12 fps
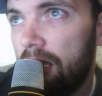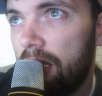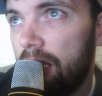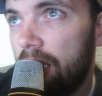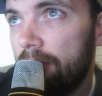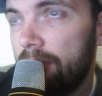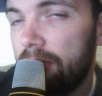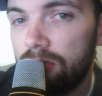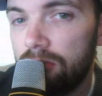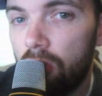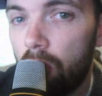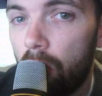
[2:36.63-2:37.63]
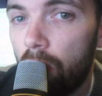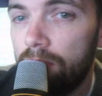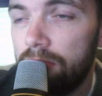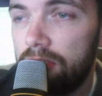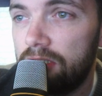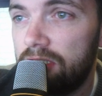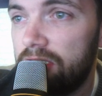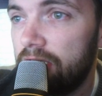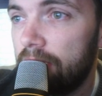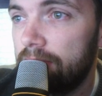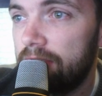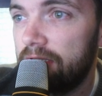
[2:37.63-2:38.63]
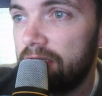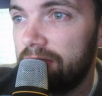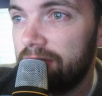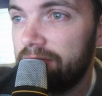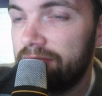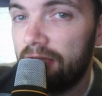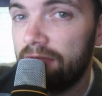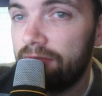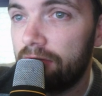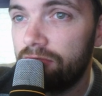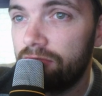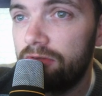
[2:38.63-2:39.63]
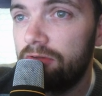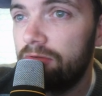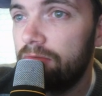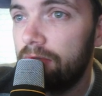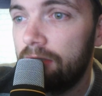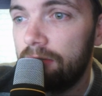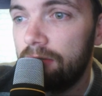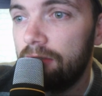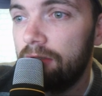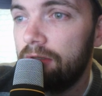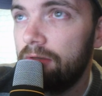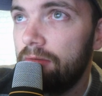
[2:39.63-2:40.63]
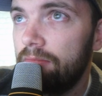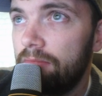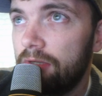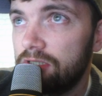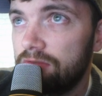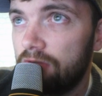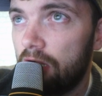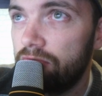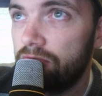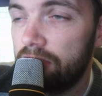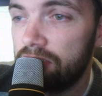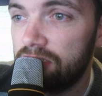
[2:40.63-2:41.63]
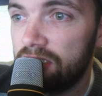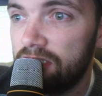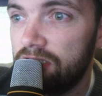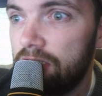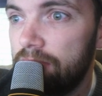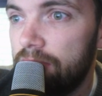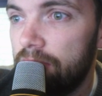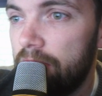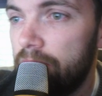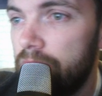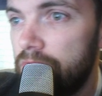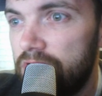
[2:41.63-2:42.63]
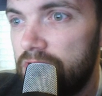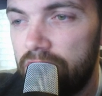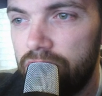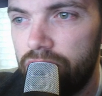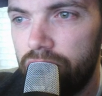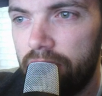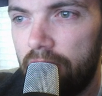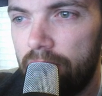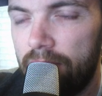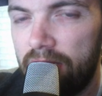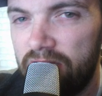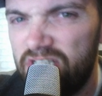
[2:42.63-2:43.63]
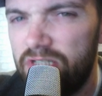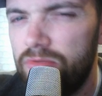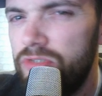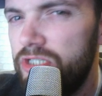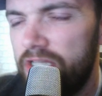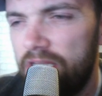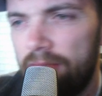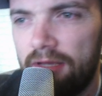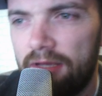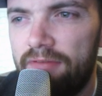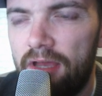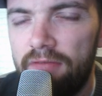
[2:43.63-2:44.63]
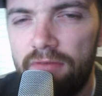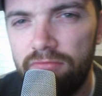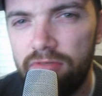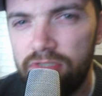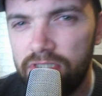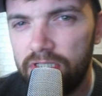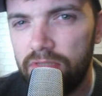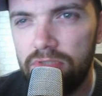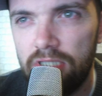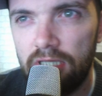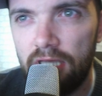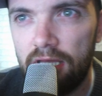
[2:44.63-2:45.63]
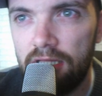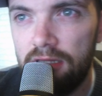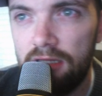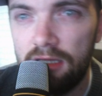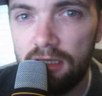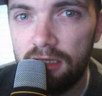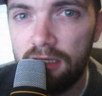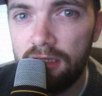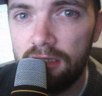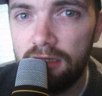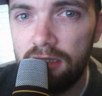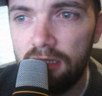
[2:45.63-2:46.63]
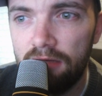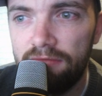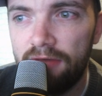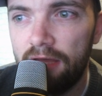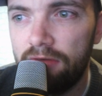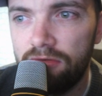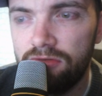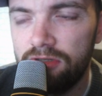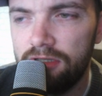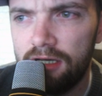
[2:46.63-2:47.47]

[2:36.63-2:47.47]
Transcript: I mean I was hoping to tier up to 500 because I've got 100 designs up but people are saying it's due to how many sales you need to make 500 sales to get to tier 500.